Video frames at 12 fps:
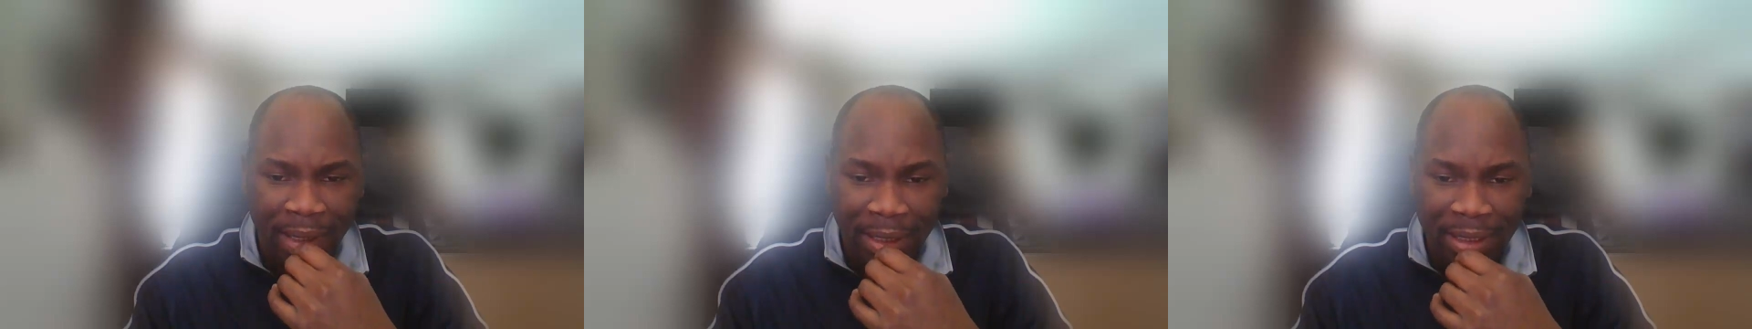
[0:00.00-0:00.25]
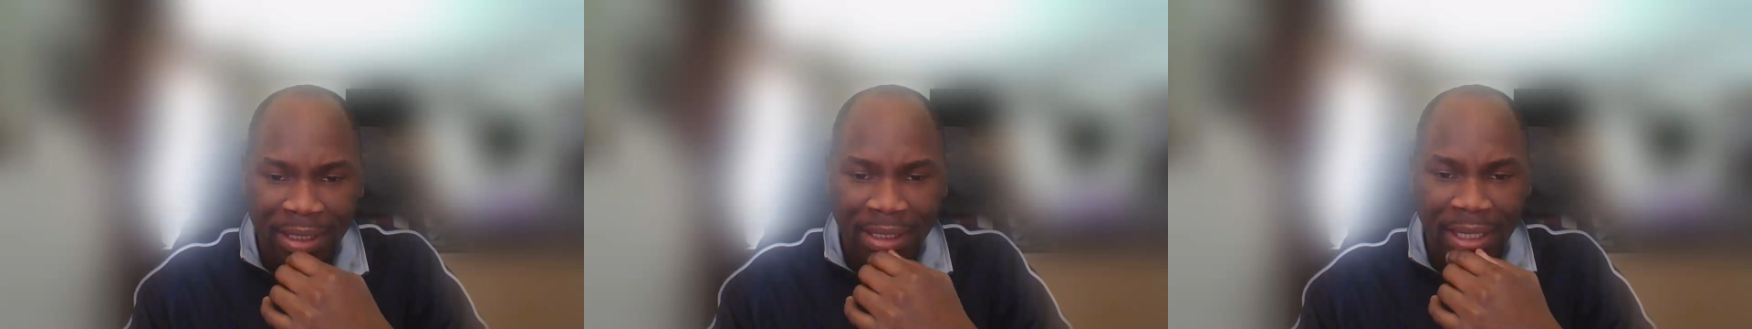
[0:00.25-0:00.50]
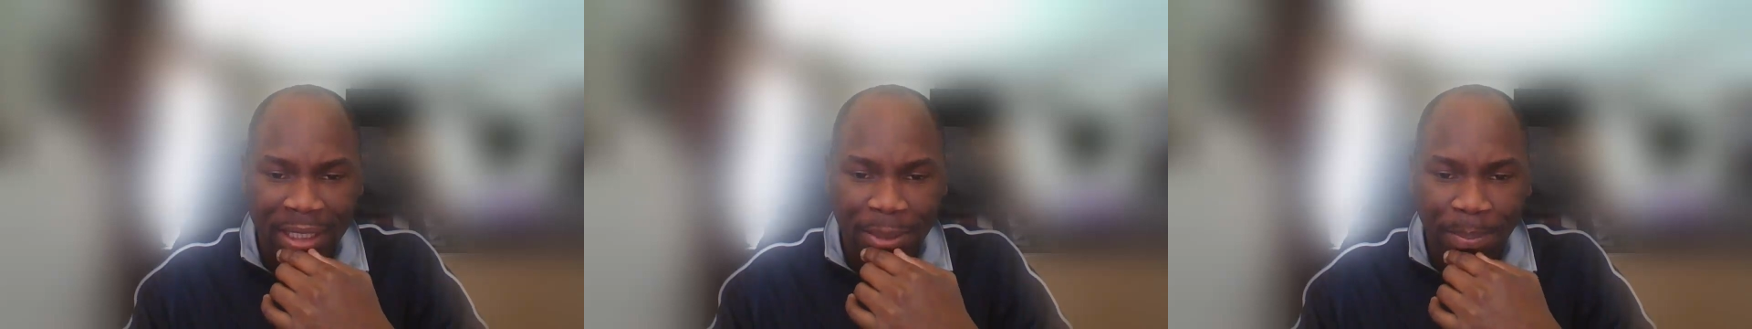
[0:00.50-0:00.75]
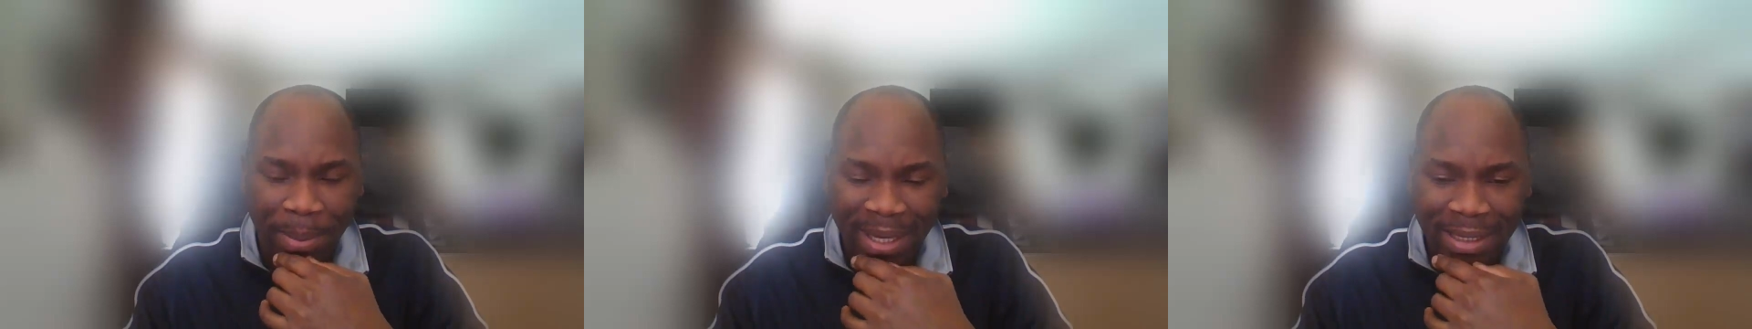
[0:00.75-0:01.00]
it is
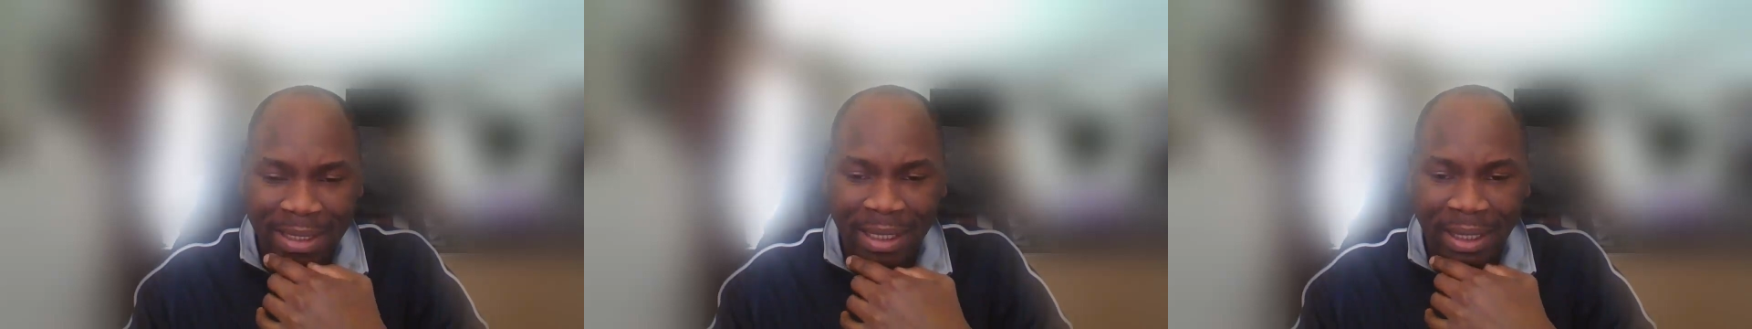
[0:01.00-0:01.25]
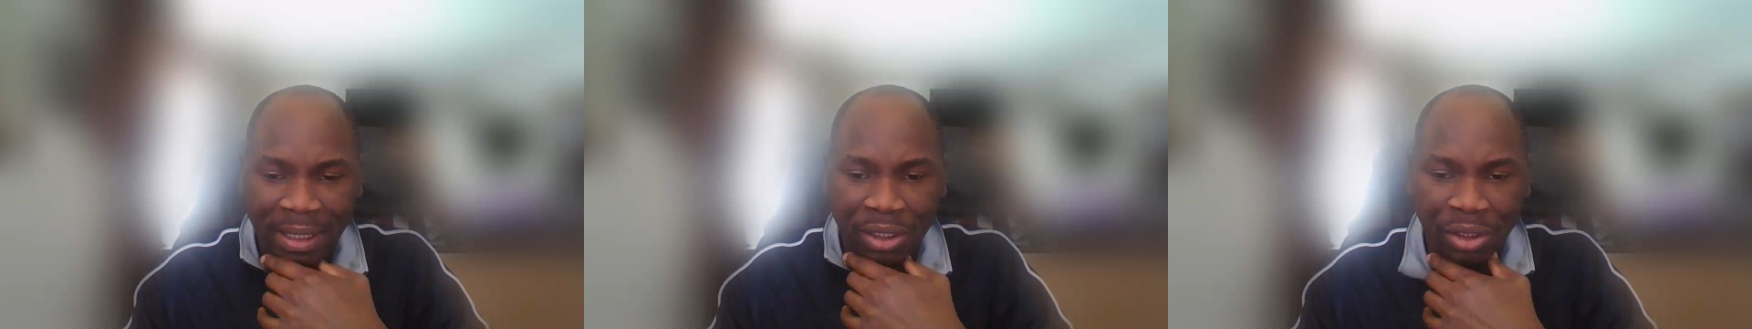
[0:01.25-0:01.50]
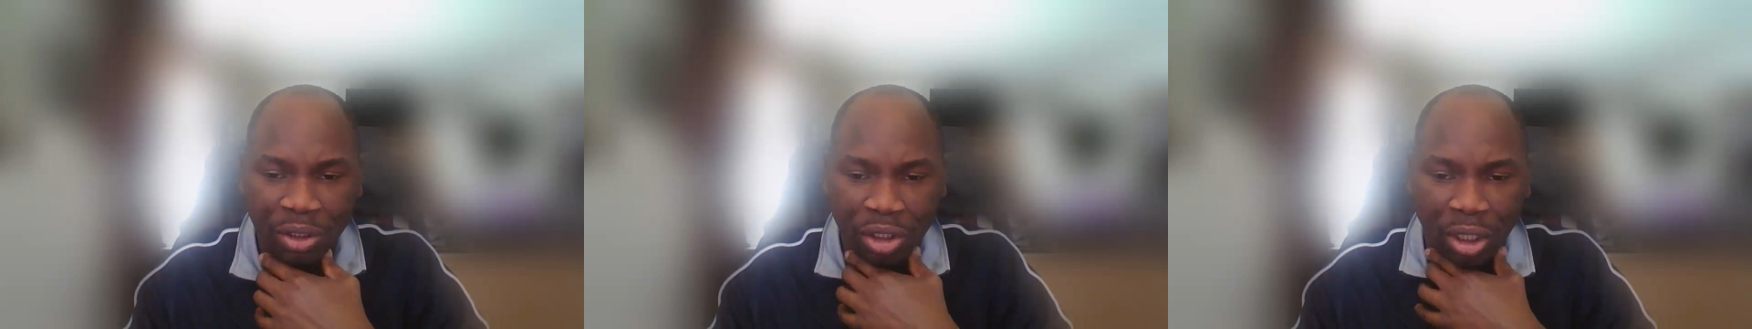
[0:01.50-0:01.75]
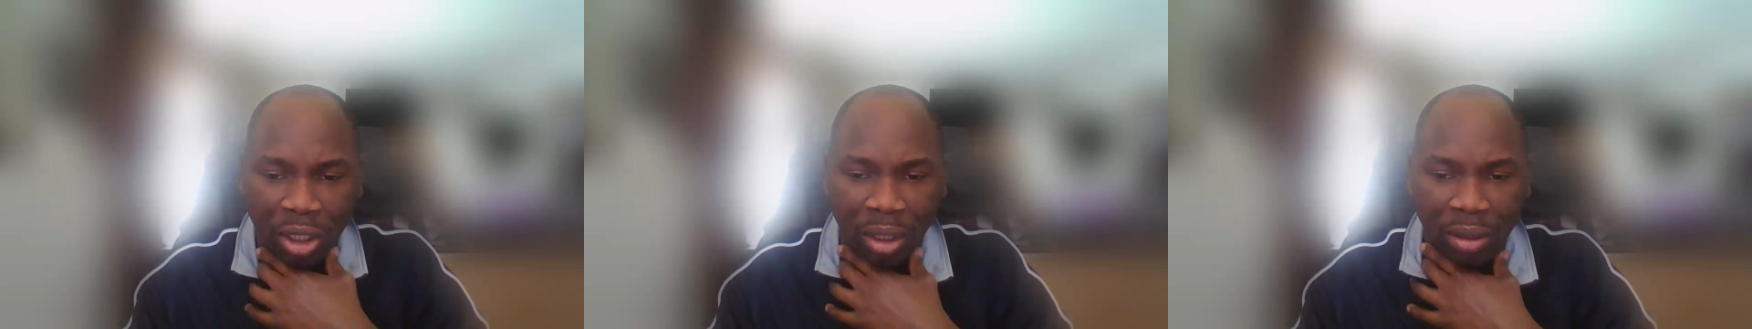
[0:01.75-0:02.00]
expected that the
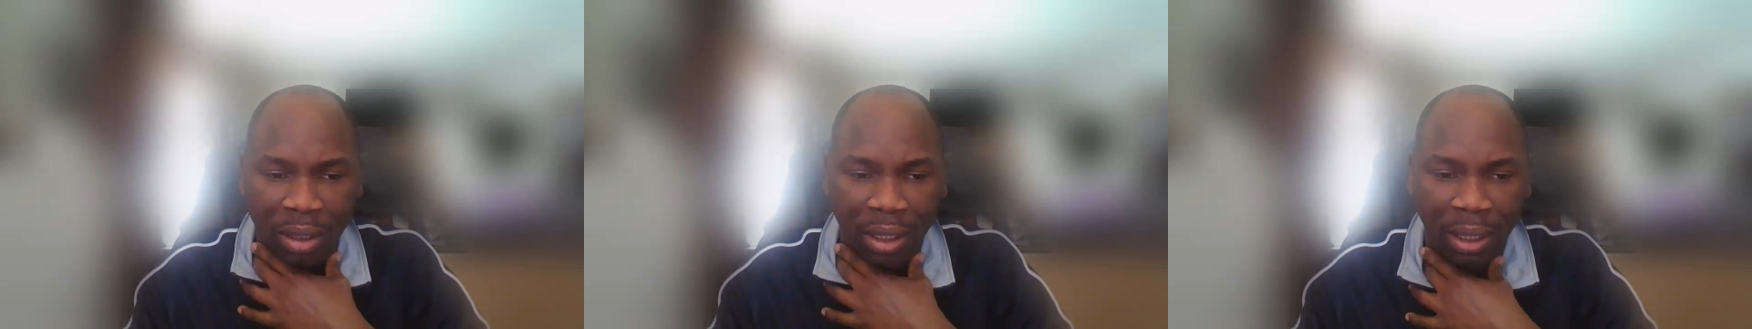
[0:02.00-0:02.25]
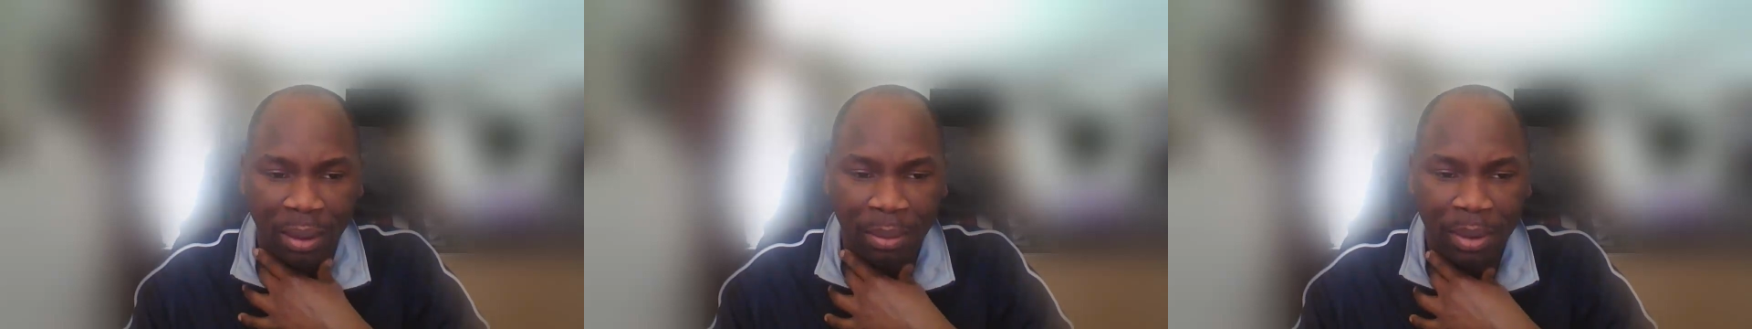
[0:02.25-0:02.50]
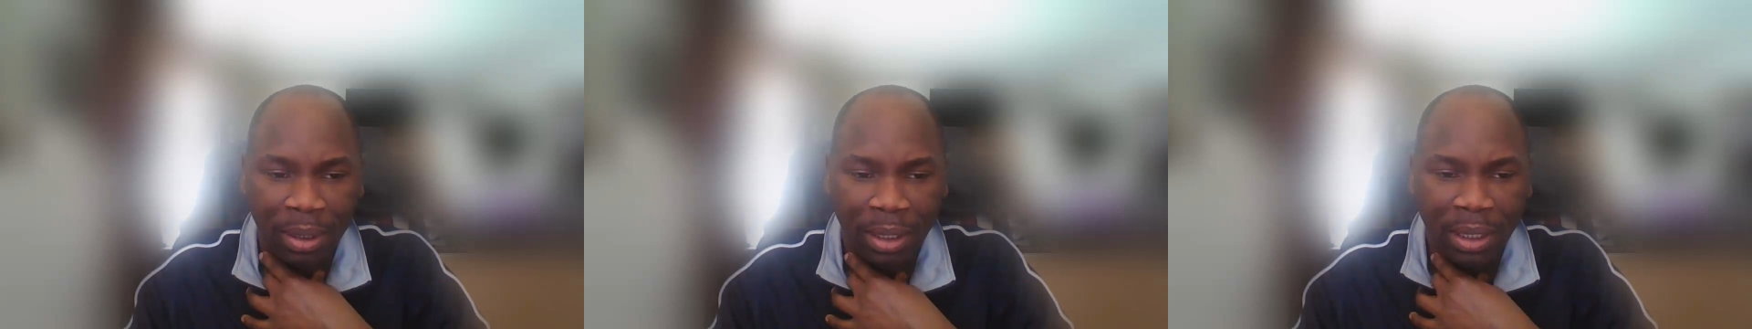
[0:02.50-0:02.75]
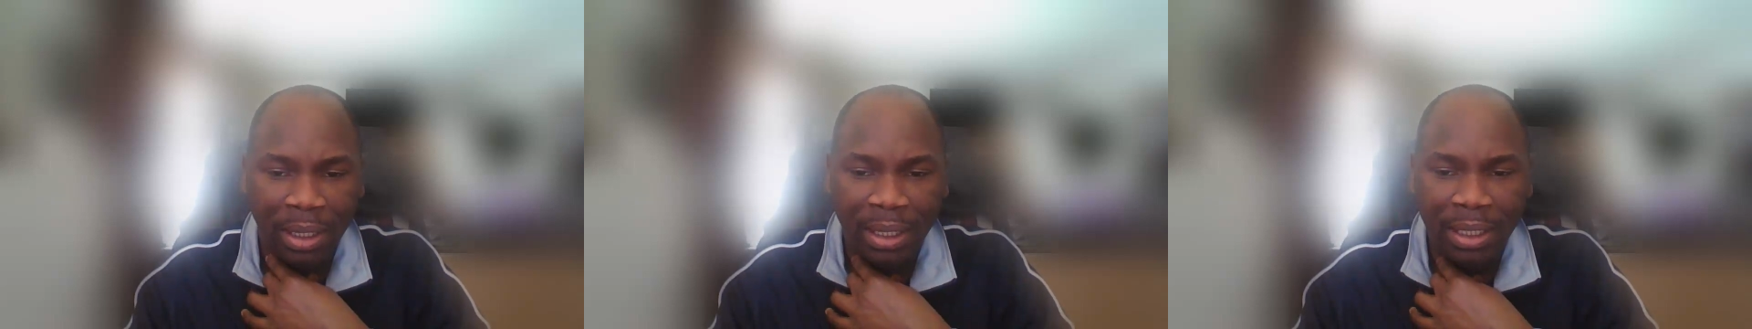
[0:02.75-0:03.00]
drug
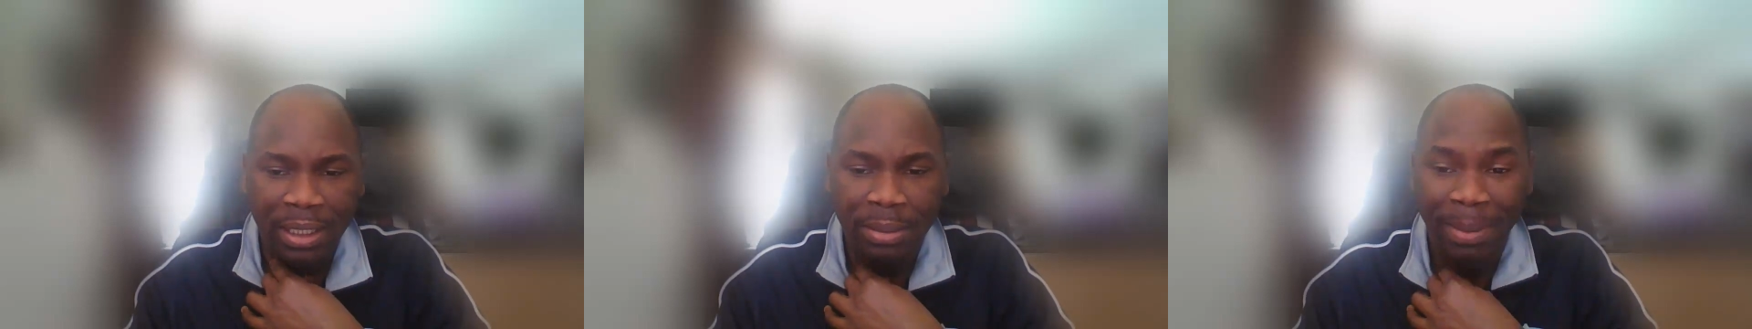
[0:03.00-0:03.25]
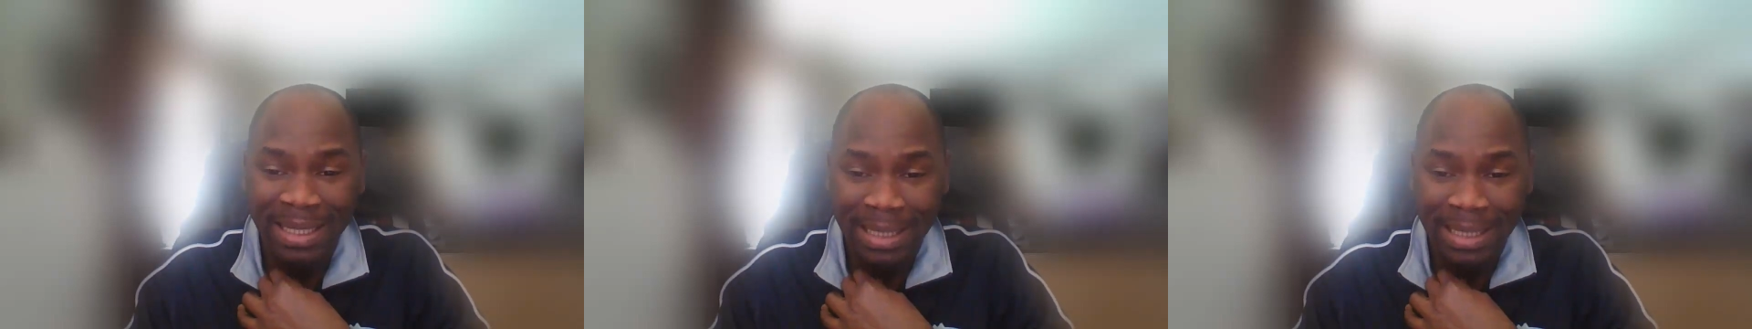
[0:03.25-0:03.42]
is